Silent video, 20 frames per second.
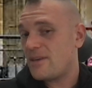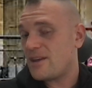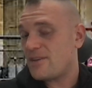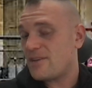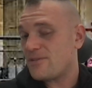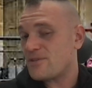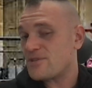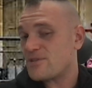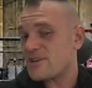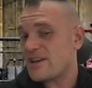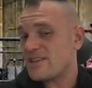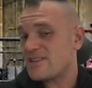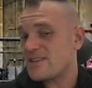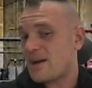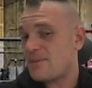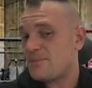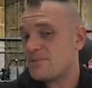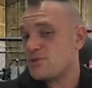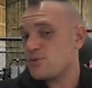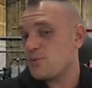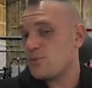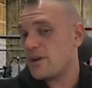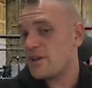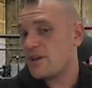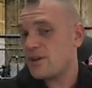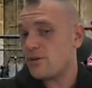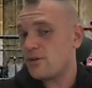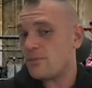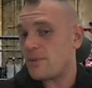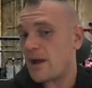If there's any topics you want to
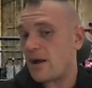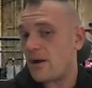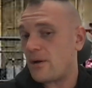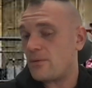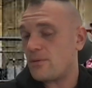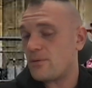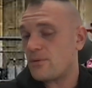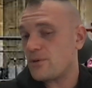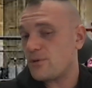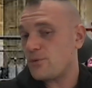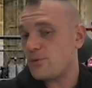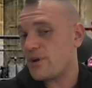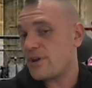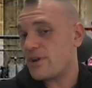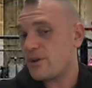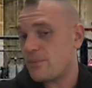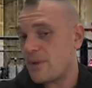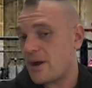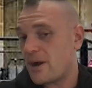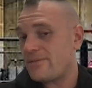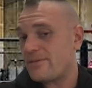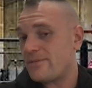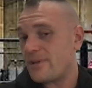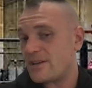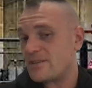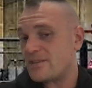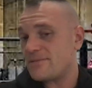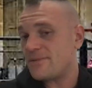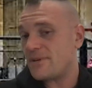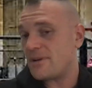hear about, you want to hear my
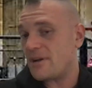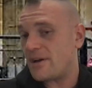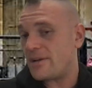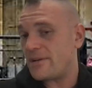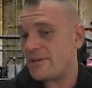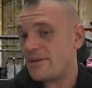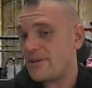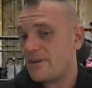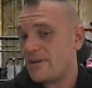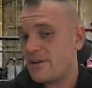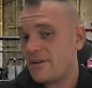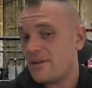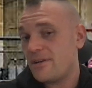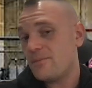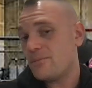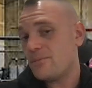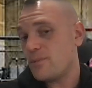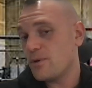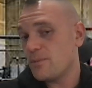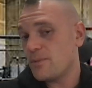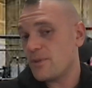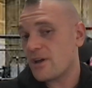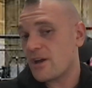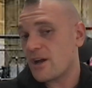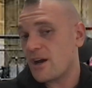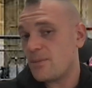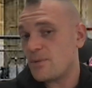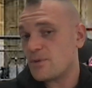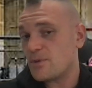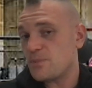philosophy on, put them in the
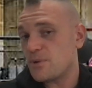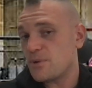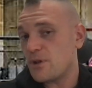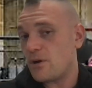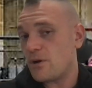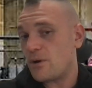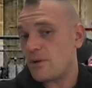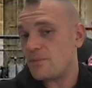comments below.